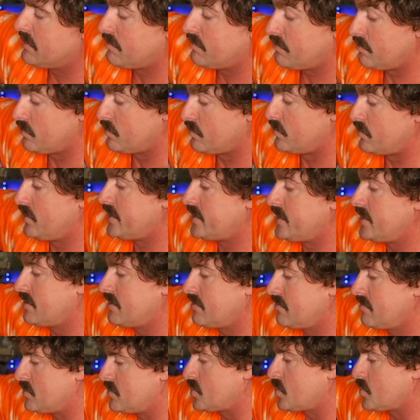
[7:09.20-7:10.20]

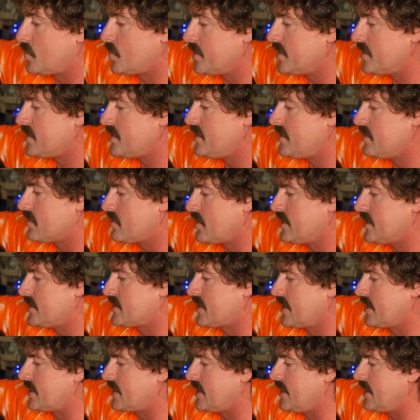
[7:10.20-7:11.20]
running 20 across
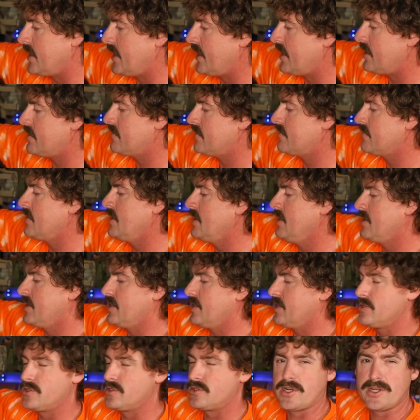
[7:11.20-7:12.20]
like I have
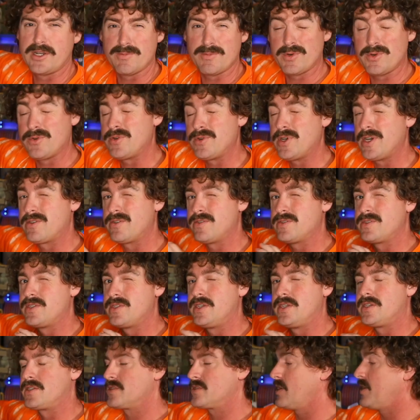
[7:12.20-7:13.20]
and trying to pull out those
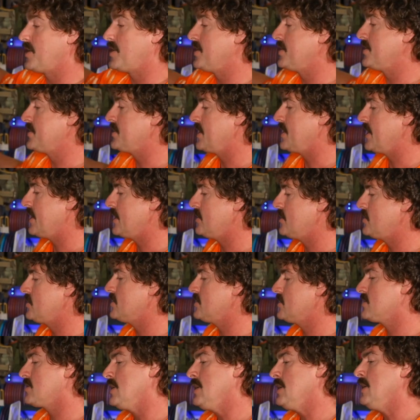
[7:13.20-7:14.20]
discs on the
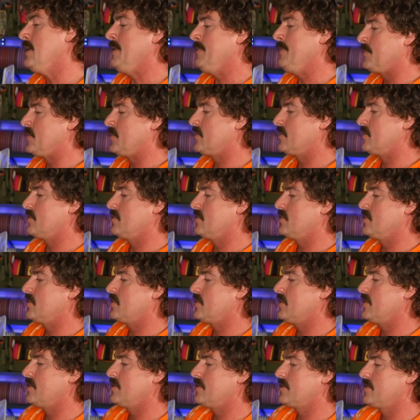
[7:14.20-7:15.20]
edges, you're
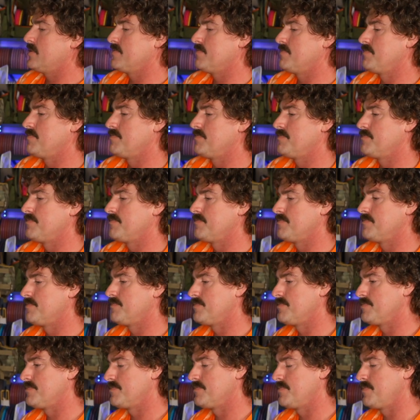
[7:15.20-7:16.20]
gonna
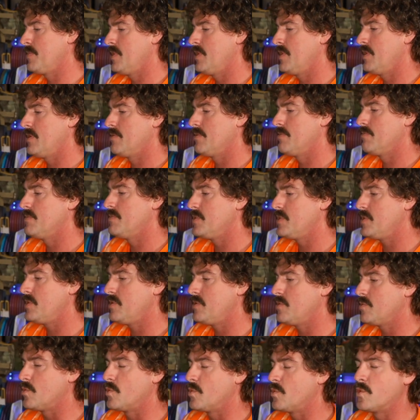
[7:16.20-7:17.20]

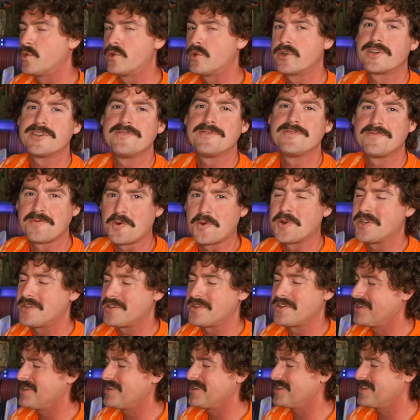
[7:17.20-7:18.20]
be working for
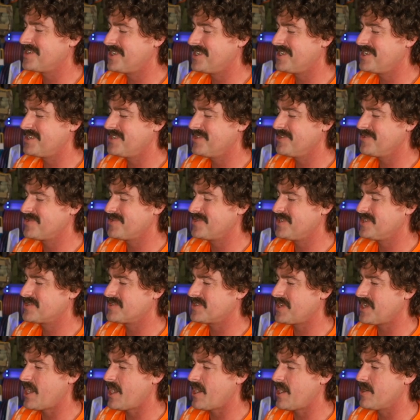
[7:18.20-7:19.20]
it to get those
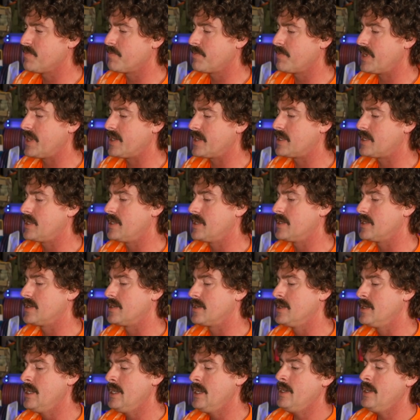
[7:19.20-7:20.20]
discs out and back in.
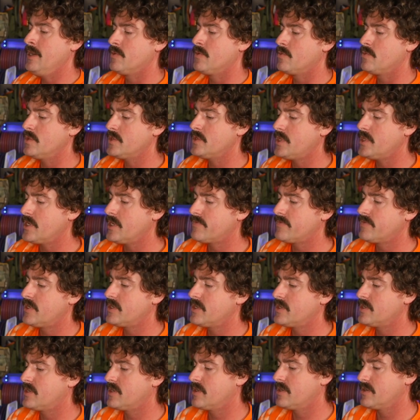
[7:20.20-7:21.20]
One thing I've
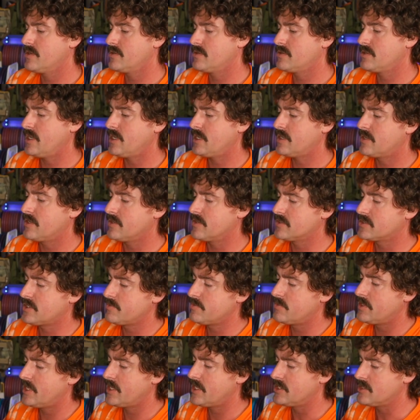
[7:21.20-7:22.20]
done to take care of some
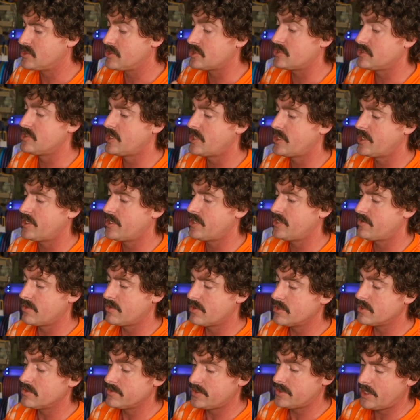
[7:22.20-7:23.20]
of that is just not
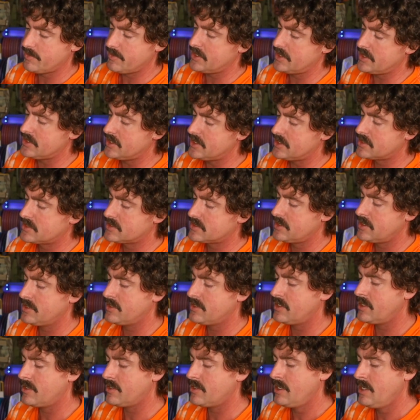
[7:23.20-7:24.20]
load that many discs in
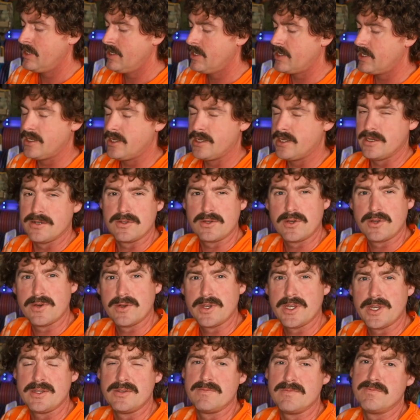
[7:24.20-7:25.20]
there and go
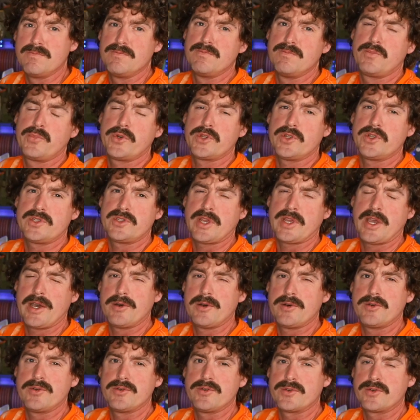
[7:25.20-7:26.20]
ahead and put a
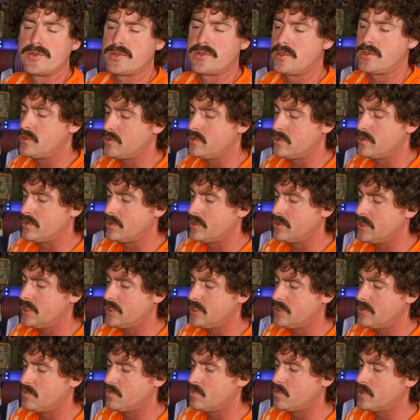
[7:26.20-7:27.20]
towel or 2
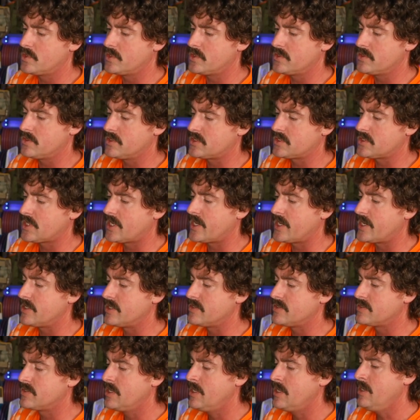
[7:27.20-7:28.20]
in one of the
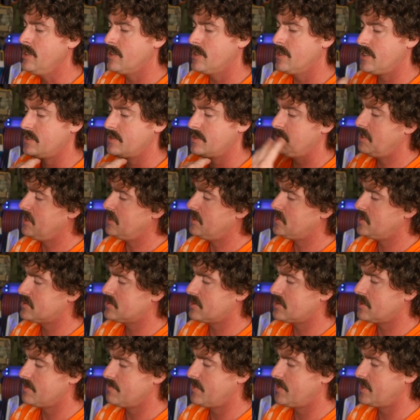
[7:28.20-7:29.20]
sides and just
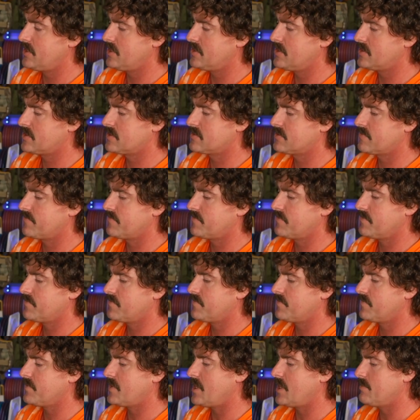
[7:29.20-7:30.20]
let my discs
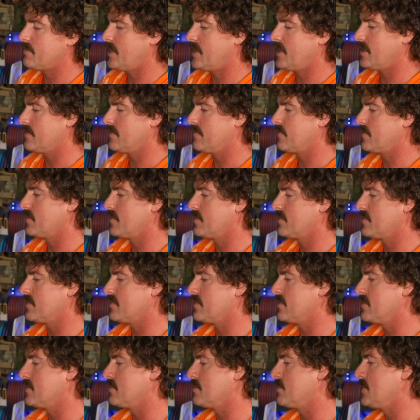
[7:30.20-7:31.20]
flop back and forth a
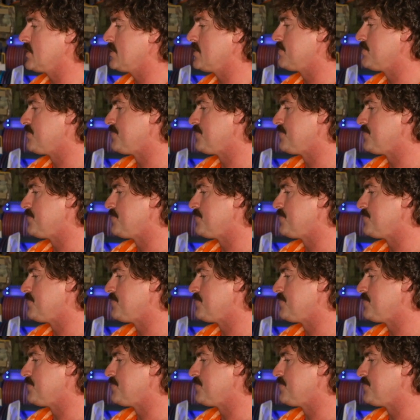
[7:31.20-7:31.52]
little bit.